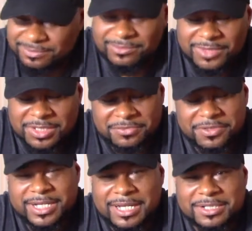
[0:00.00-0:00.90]
It's funny
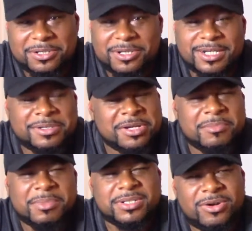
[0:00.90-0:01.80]
how dogs.
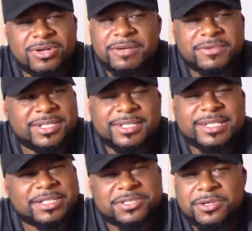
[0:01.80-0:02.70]
My dog never did
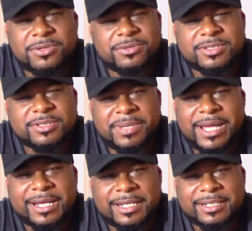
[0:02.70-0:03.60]
that turn on his
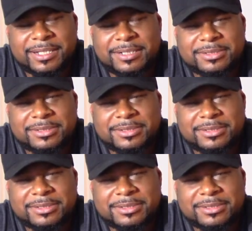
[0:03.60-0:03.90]
back like that